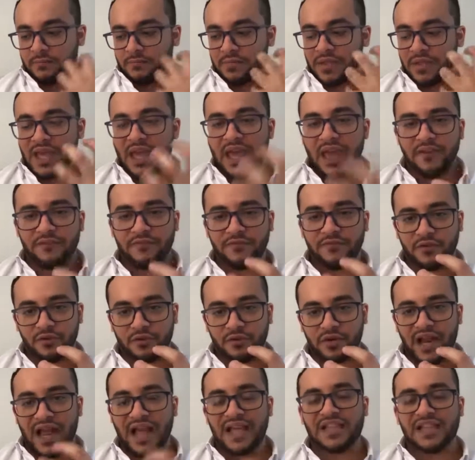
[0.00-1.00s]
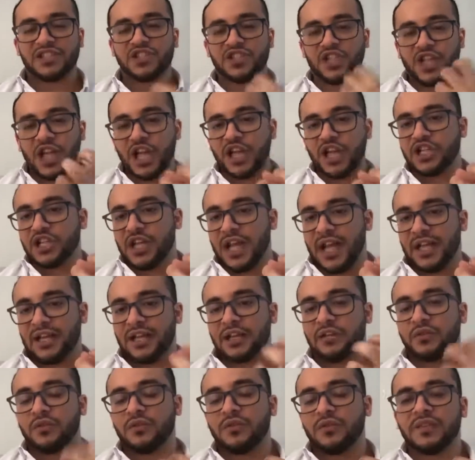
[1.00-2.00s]
behavior has changed,
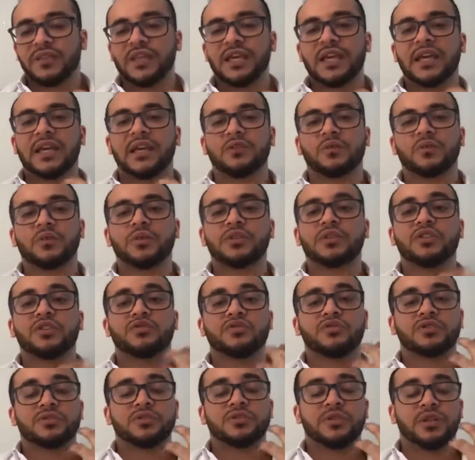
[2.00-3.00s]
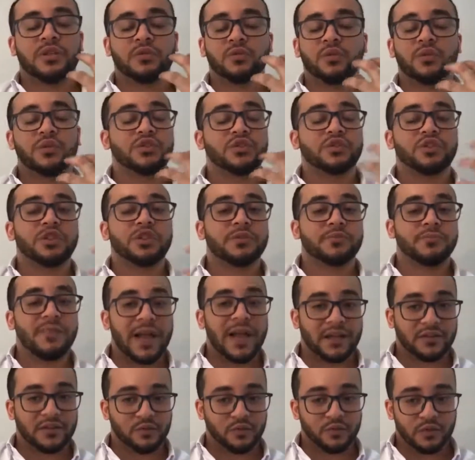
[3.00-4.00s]
and I don't think it will return
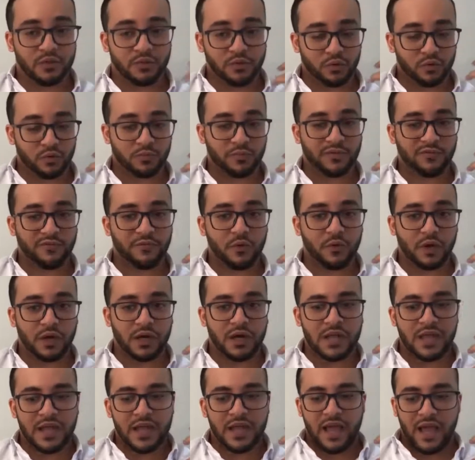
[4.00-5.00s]
back to before.